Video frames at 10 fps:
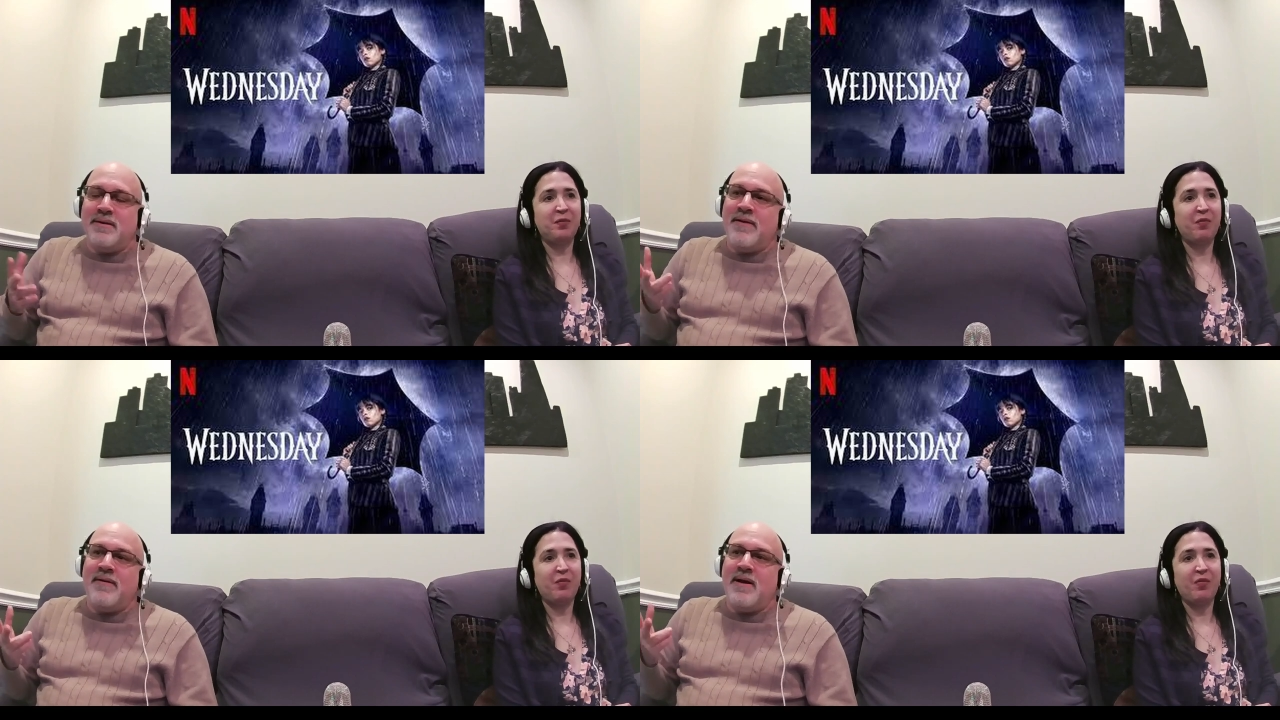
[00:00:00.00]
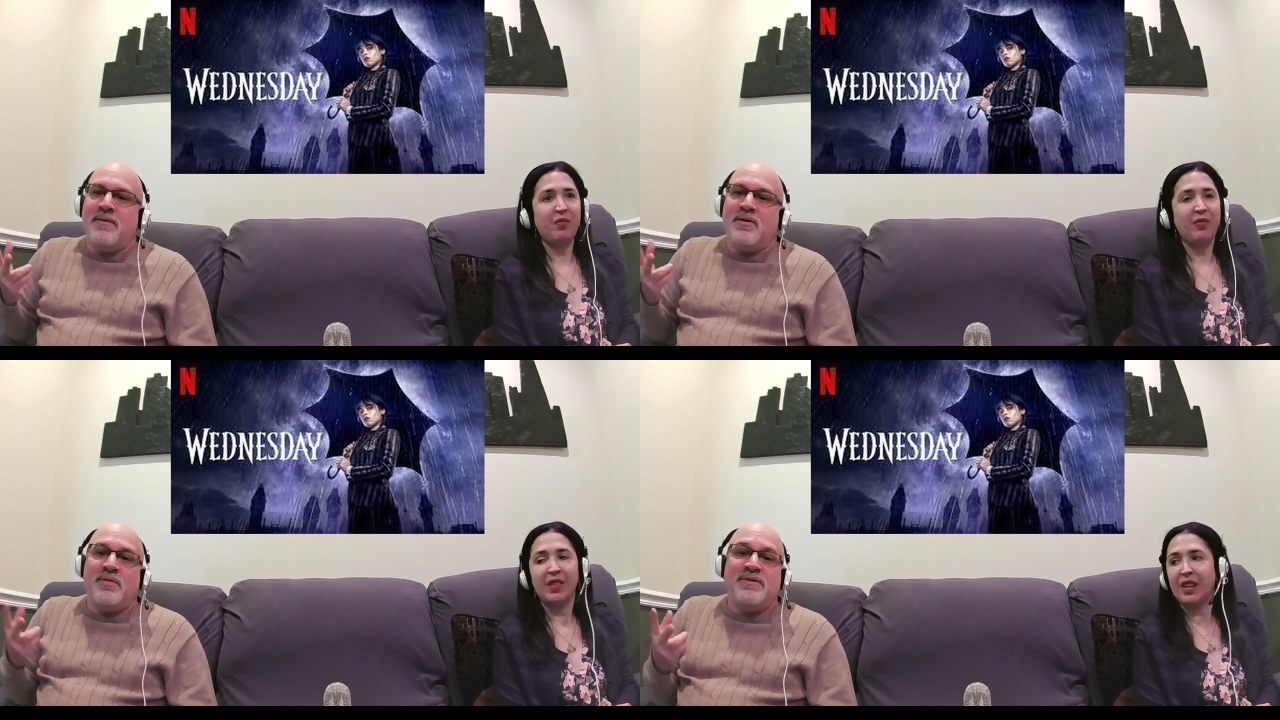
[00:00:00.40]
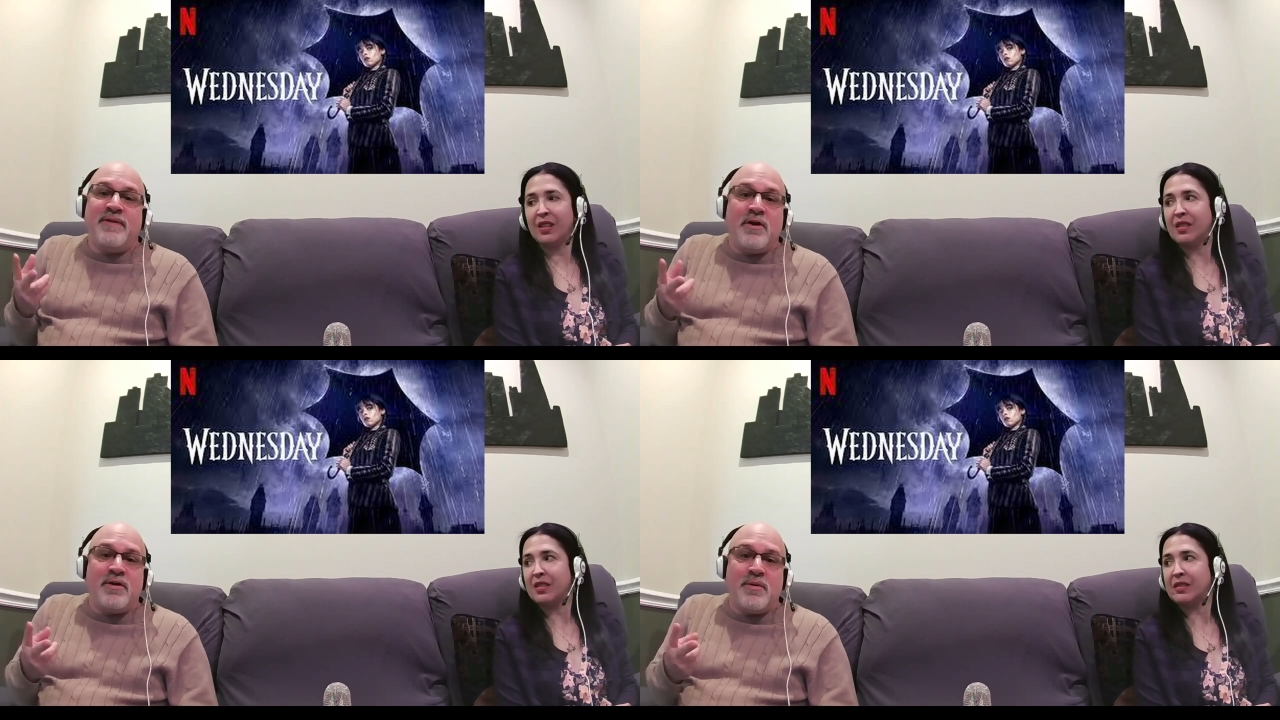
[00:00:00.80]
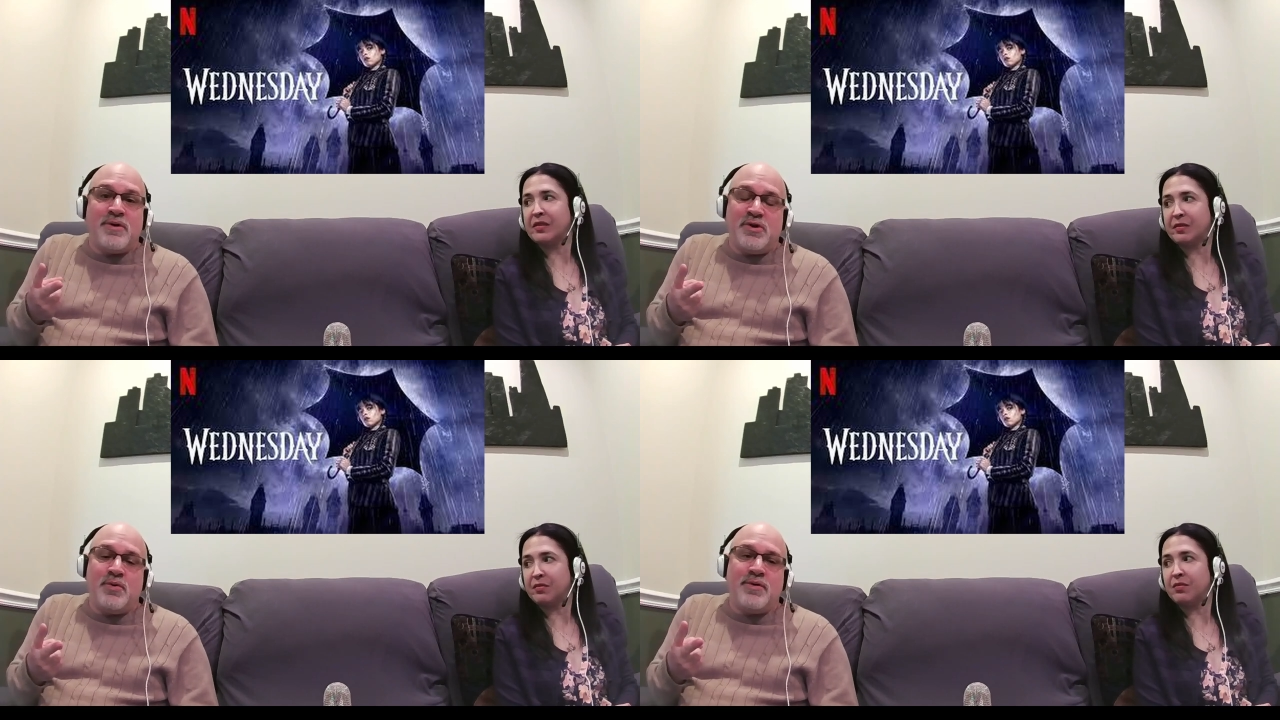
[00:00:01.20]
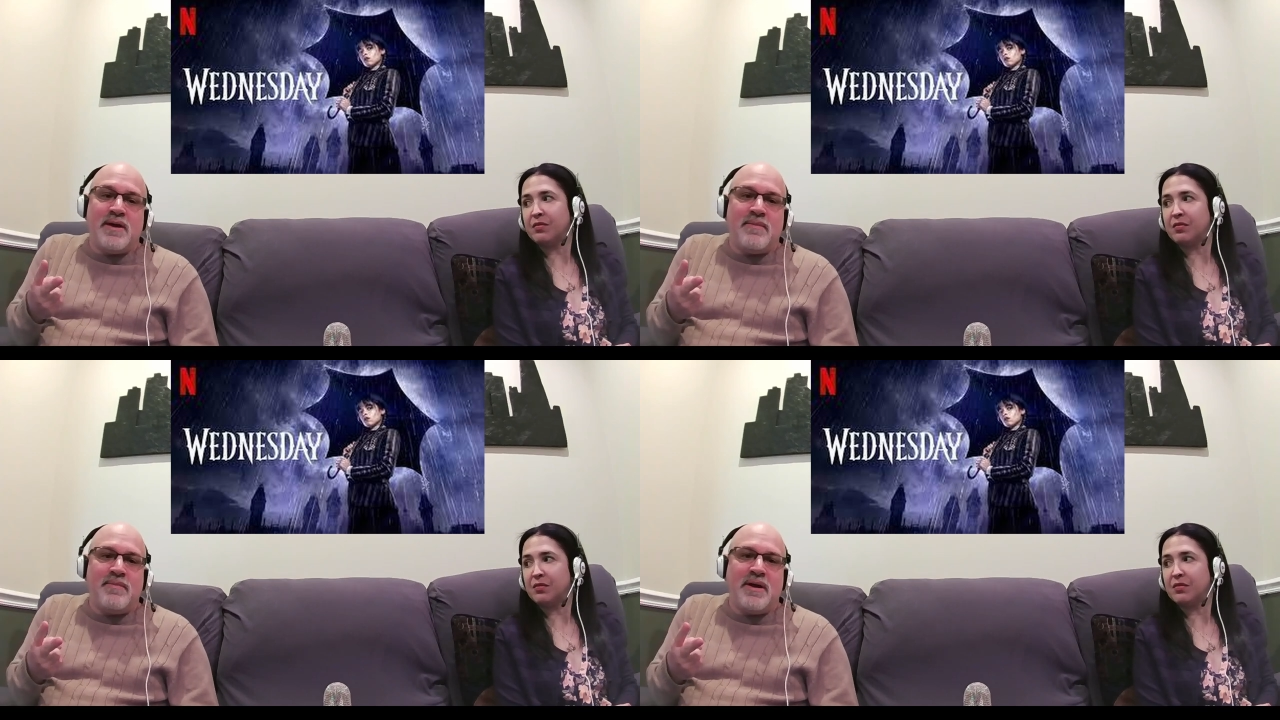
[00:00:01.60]
Speaker 1: I, I always figured there were two of
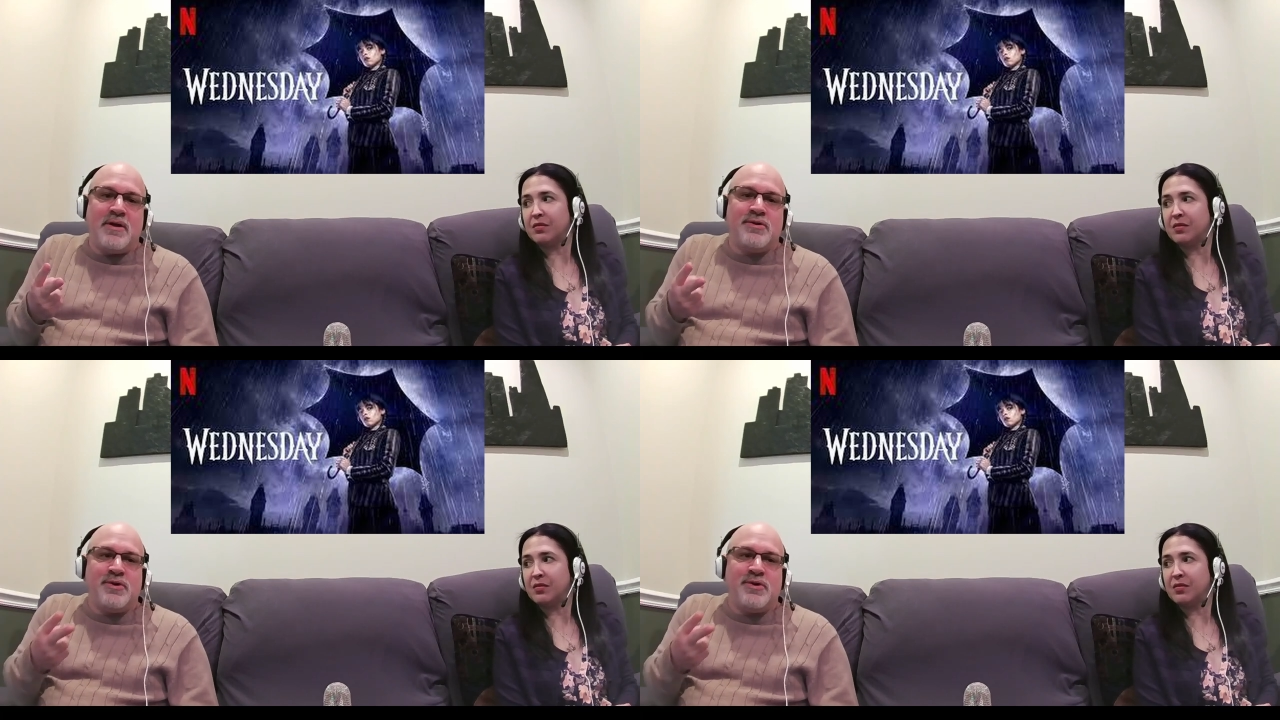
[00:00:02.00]
them because